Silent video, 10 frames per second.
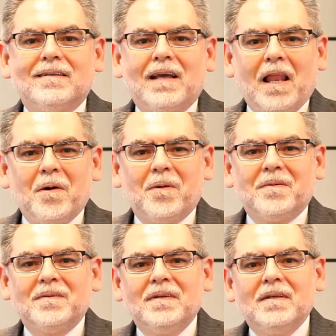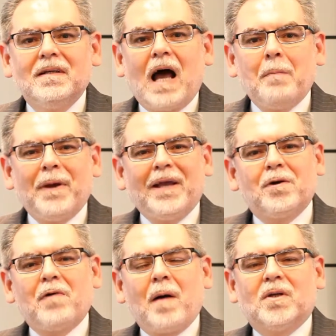Hello, I'm Pedro
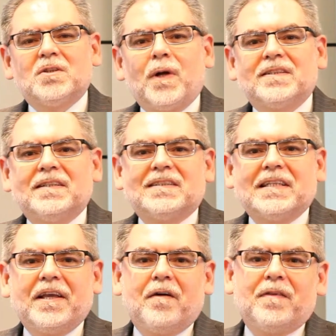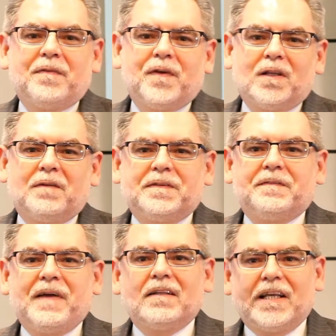Ramos, President and CEO of the Philadelphia
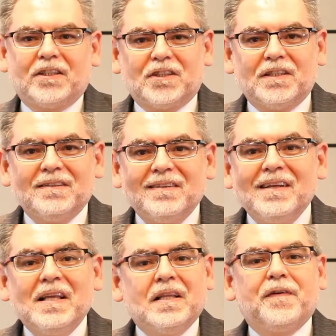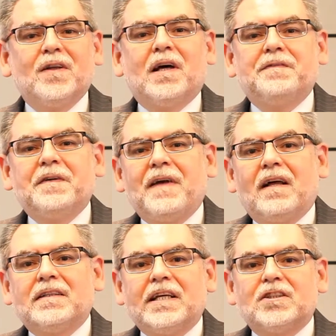Foundation. The Philadelphia
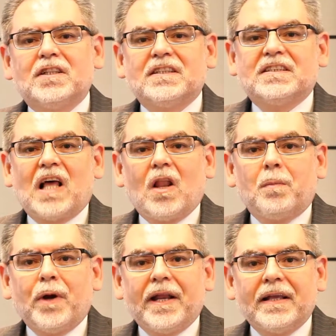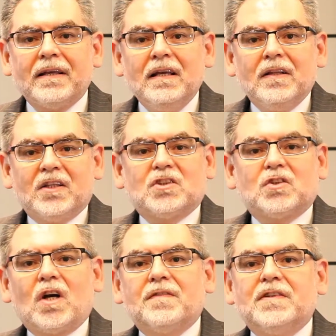Foundation is celebrating the
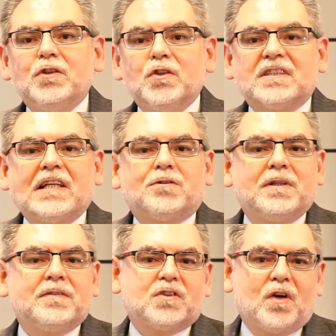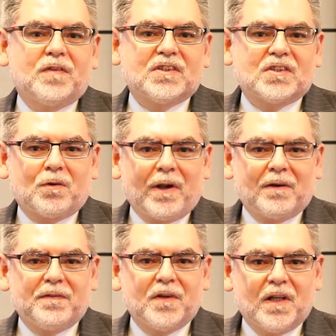start of a new century of service to Greater
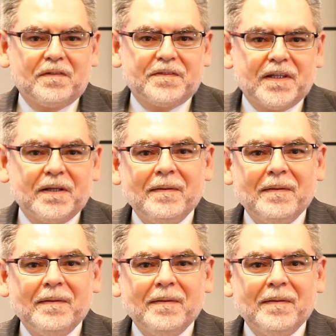Philadelphia.